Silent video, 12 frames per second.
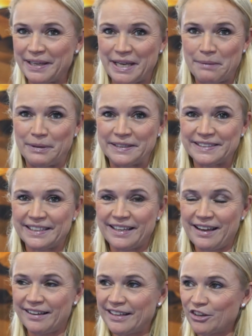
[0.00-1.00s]
My name is uh,
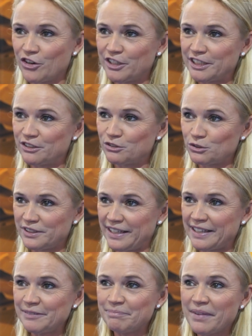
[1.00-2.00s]
Anna-Karin
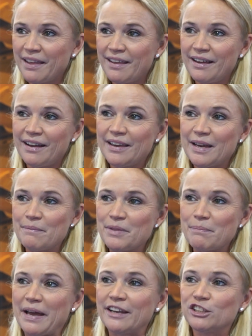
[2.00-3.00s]
Rosén. I
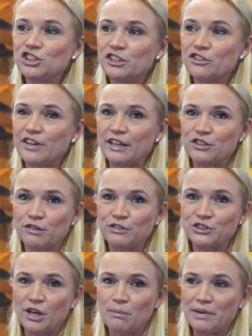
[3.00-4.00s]
am the managing director of
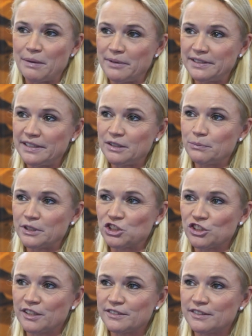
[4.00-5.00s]
Saab Limited,
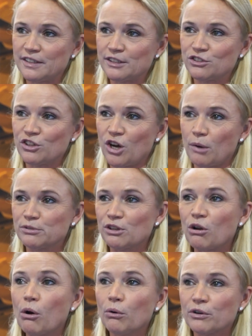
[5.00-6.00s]
which is uh,
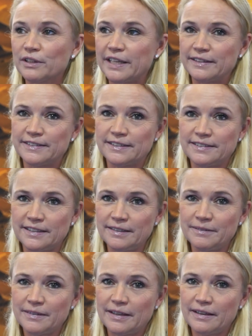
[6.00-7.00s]
Saab's local
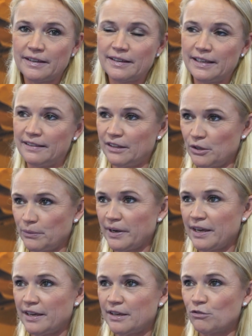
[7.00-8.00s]
entity uh, in the
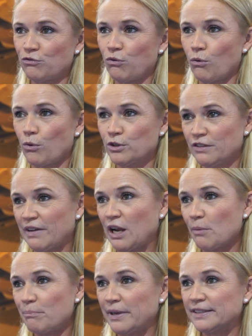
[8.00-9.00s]
UAE for
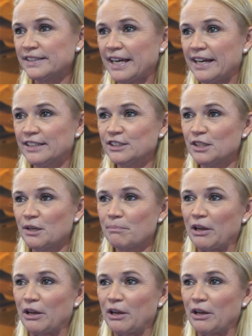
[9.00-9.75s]
development and uh,